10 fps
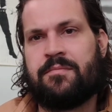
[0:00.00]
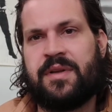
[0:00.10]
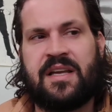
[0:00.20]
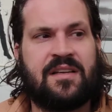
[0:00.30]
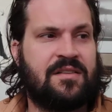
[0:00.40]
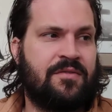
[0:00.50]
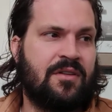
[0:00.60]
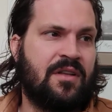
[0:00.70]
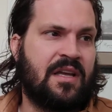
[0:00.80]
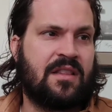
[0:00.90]
Because if you
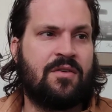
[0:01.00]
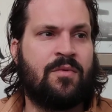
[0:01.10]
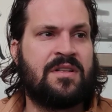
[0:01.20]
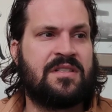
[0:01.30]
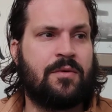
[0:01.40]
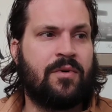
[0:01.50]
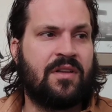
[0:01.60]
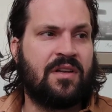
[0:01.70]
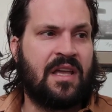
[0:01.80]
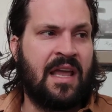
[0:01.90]
look at the ones that we're
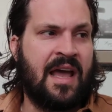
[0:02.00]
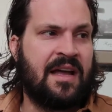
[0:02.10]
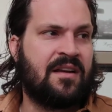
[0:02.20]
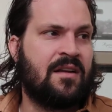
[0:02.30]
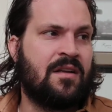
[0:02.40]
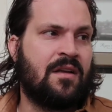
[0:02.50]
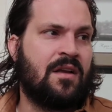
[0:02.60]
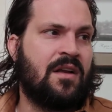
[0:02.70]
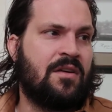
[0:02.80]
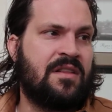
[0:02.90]
looking at,
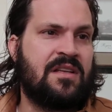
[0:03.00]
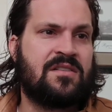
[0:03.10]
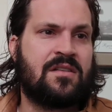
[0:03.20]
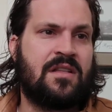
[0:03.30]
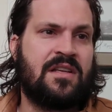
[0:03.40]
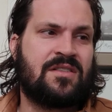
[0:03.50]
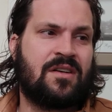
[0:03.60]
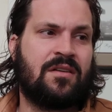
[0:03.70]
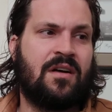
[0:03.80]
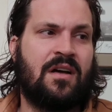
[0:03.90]
these
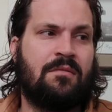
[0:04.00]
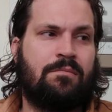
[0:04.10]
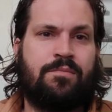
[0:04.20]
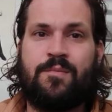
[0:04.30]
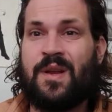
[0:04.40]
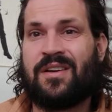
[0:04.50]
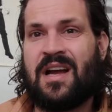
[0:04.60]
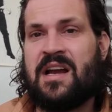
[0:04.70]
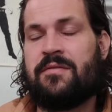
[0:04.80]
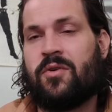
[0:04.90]
are,
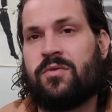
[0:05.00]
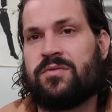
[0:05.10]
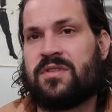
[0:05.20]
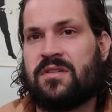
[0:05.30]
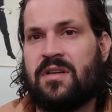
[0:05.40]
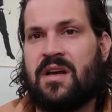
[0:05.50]
kind of old